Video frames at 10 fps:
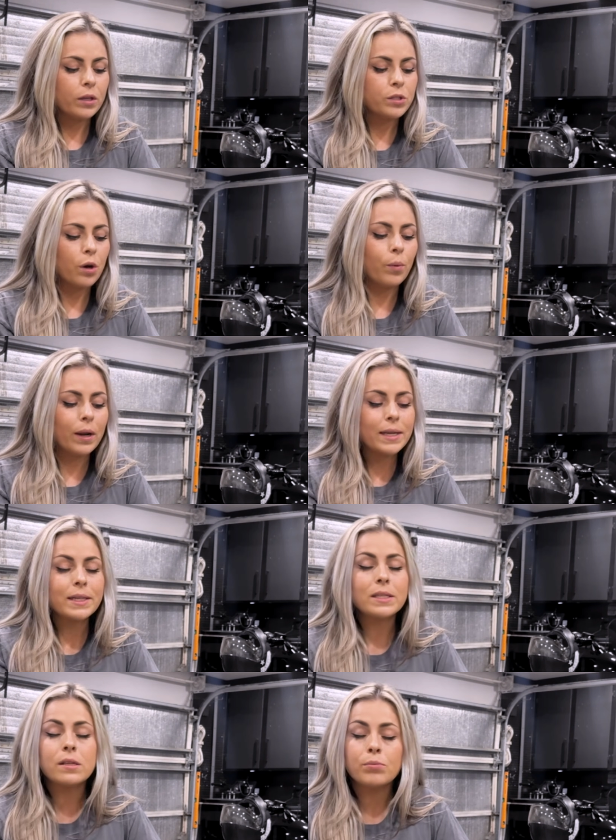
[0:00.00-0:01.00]
So what I
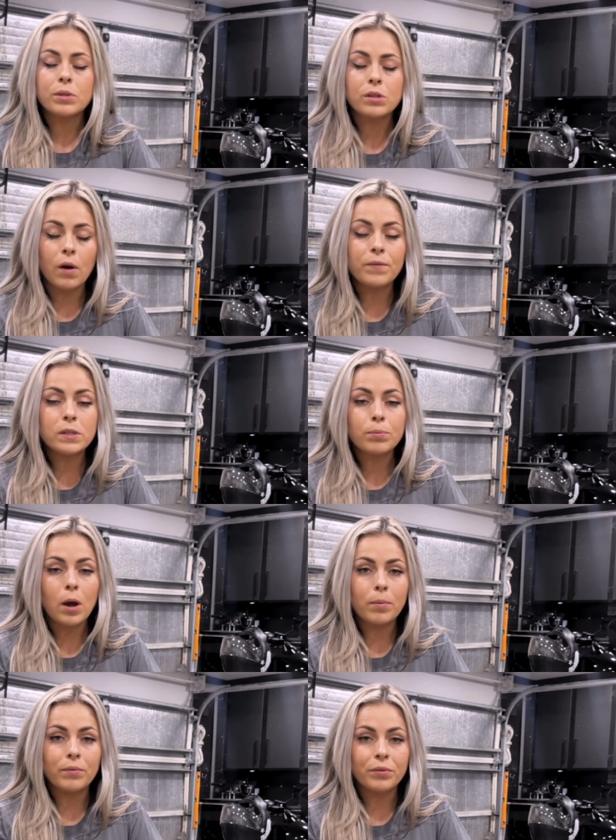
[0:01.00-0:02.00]
did to resolve this
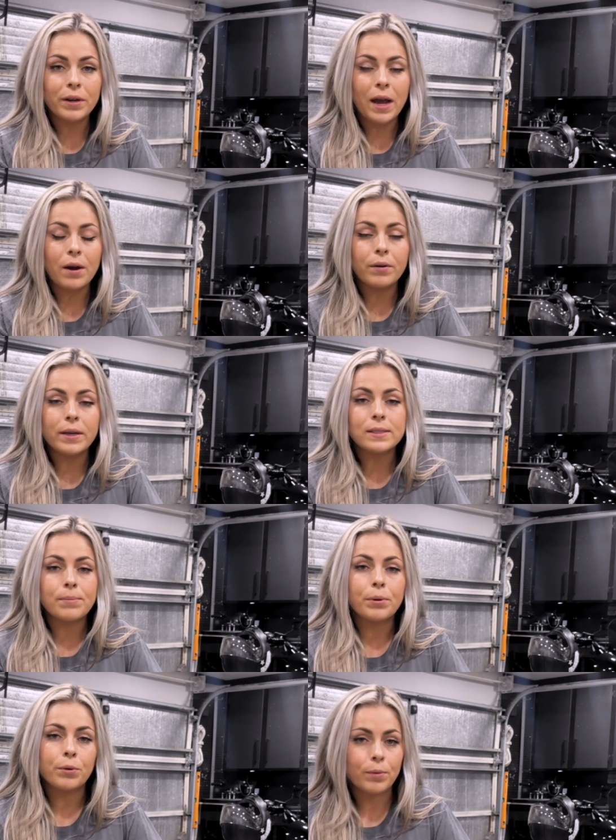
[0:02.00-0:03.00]
problem for now is
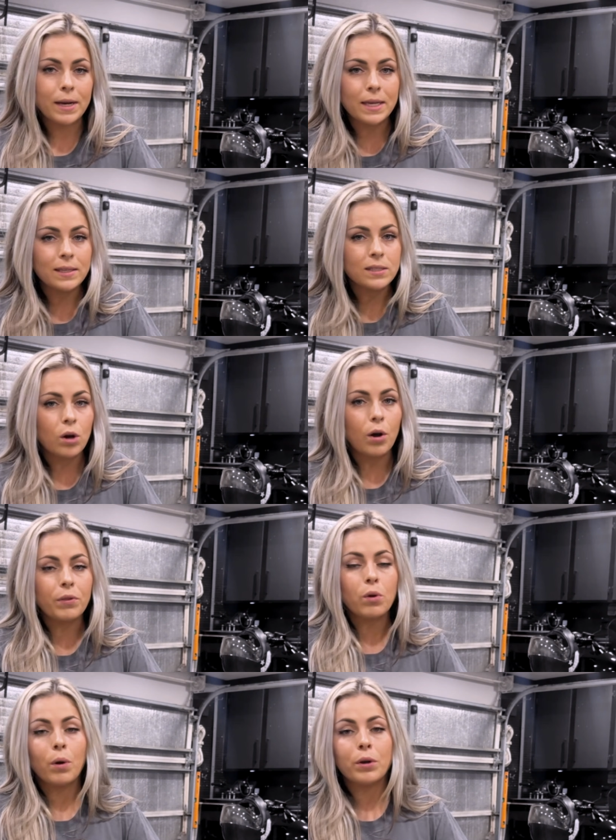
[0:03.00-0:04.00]
I put a radius
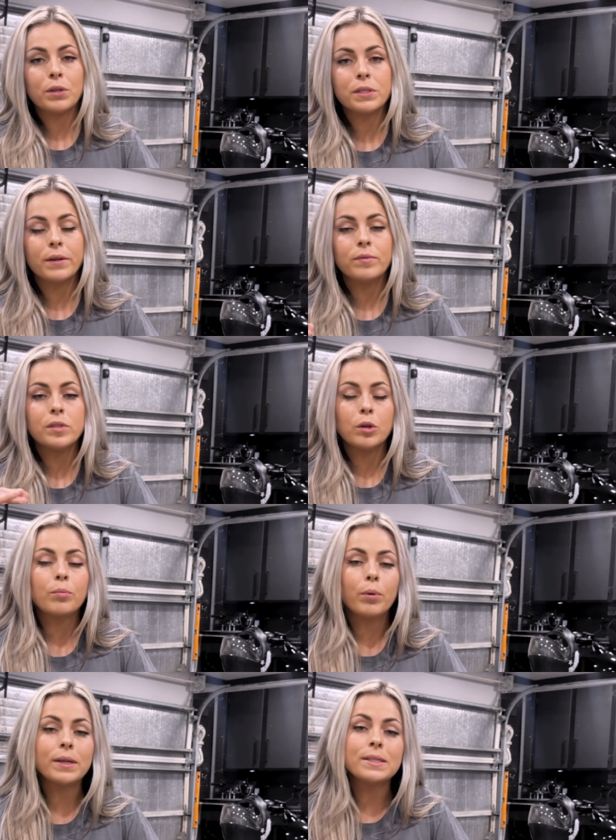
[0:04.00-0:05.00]
on the corners of
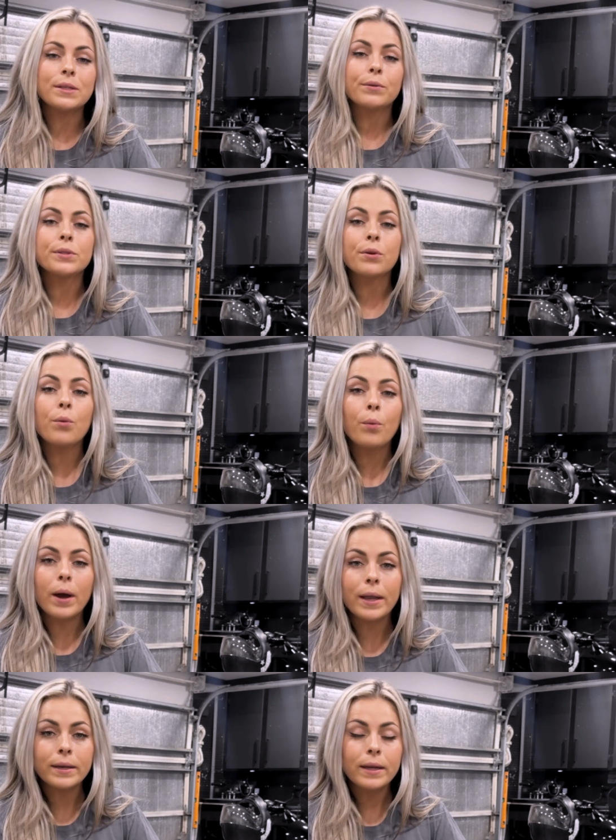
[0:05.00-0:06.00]

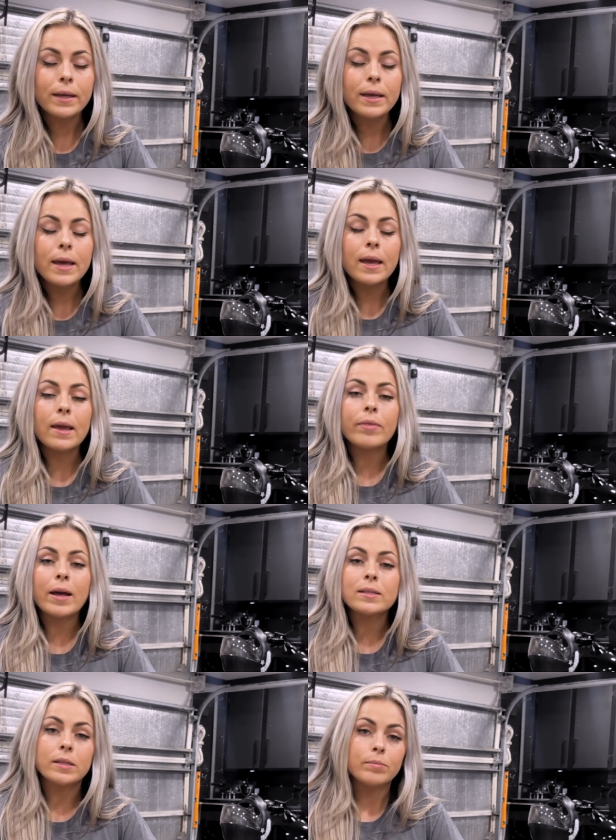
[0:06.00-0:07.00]
0.001, and
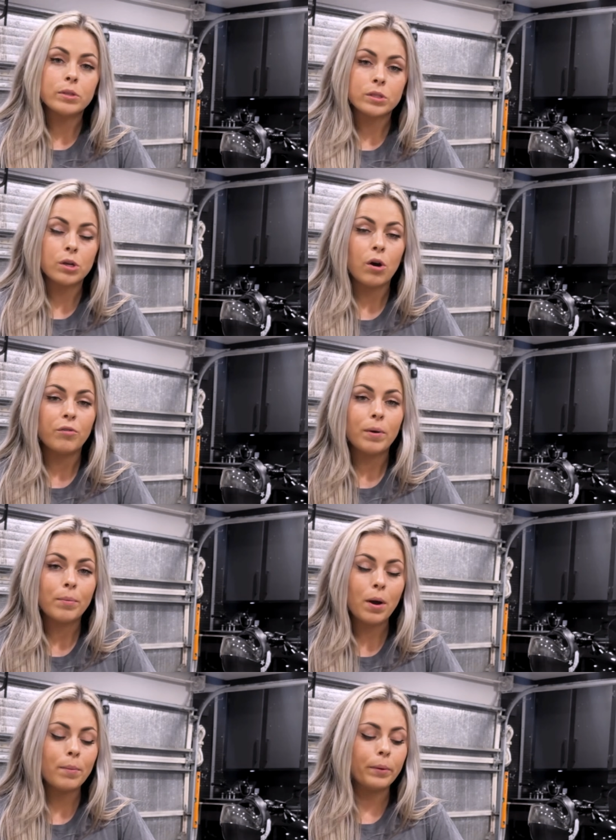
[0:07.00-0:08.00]
that seemed to solve my
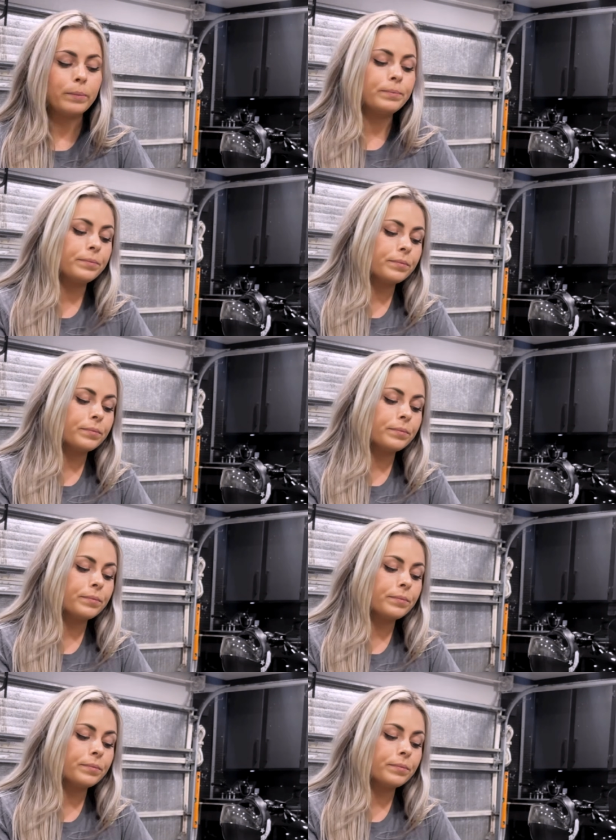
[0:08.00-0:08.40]
problem.